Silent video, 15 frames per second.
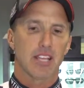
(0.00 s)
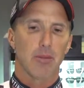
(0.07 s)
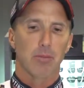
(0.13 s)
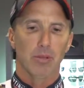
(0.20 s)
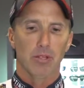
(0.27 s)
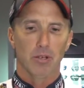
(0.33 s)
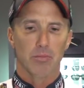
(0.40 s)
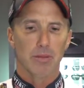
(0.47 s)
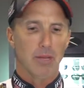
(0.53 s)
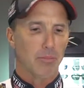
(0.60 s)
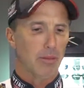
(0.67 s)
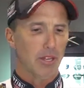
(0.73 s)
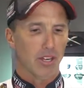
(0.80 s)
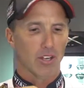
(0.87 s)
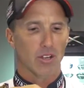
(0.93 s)
up a little bit,
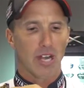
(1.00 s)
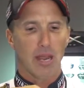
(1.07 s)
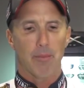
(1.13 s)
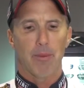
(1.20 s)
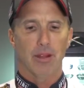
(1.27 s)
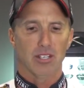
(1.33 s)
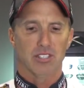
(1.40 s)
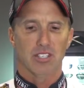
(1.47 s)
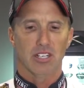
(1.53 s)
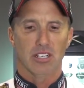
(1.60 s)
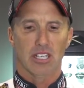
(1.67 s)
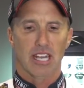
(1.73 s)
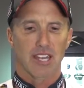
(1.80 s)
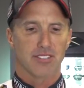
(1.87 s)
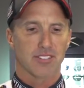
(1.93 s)
but a great pair of
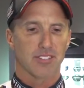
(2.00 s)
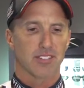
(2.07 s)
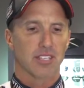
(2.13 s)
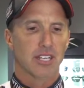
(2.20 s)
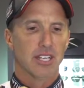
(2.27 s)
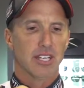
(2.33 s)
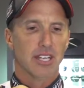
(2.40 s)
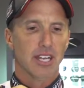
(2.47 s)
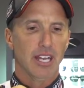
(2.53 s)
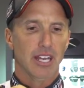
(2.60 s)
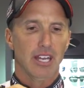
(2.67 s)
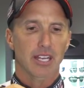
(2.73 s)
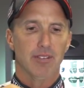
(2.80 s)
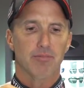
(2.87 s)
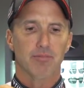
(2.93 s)
sunglasses
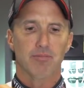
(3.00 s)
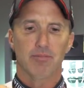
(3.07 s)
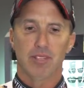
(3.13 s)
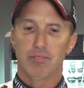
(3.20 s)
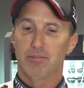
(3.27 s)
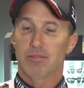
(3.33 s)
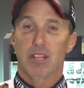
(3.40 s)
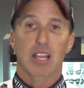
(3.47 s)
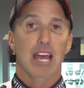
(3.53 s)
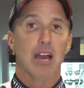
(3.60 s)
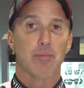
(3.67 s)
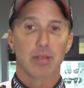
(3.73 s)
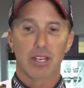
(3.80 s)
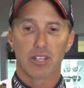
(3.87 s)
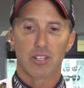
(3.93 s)
that allow
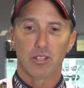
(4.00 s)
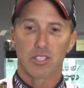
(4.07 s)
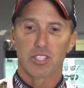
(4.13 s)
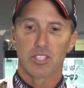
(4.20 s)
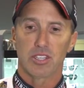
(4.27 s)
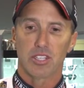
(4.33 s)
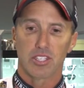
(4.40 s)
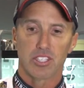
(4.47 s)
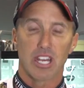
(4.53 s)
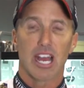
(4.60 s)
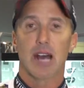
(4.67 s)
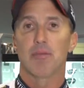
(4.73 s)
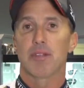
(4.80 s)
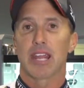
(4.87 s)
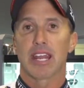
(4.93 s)
me to do the
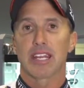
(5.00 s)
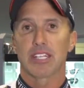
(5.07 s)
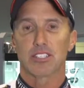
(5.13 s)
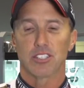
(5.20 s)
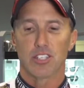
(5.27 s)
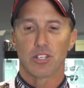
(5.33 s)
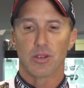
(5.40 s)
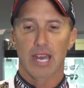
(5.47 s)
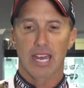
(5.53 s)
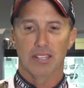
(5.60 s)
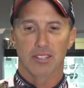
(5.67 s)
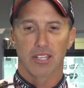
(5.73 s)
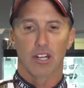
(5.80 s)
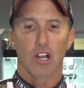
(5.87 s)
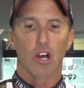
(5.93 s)
job that I need to do
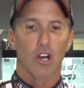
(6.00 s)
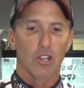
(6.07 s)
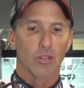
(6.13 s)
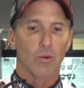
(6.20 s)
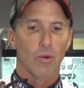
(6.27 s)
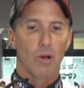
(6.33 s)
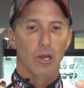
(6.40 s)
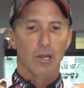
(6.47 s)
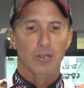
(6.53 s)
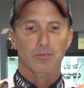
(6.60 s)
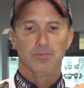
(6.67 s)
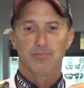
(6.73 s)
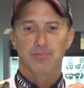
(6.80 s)
out there on the water.